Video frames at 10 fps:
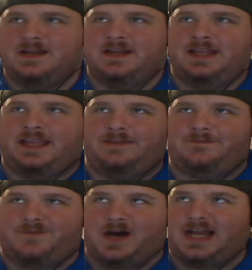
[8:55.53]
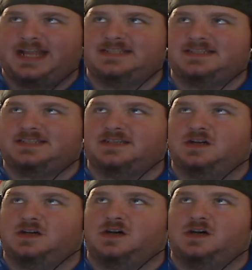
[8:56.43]
he finds
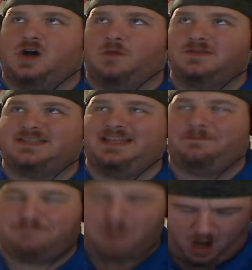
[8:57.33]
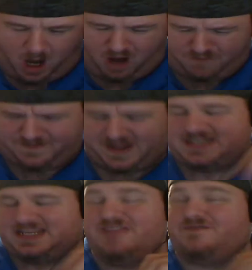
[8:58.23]
almost the perfect,
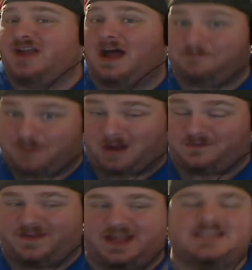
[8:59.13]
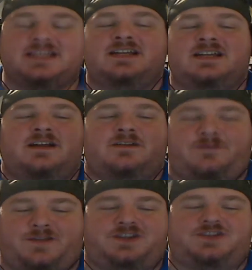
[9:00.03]
if not perfect,
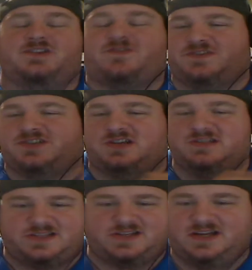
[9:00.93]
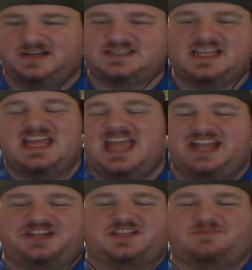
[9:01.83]
features for certain songs, and it
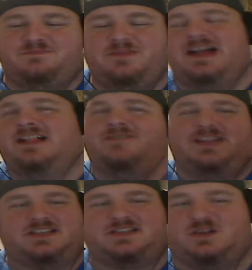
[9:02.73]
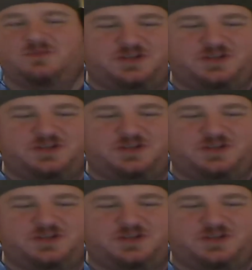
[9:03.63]
just elevates it so much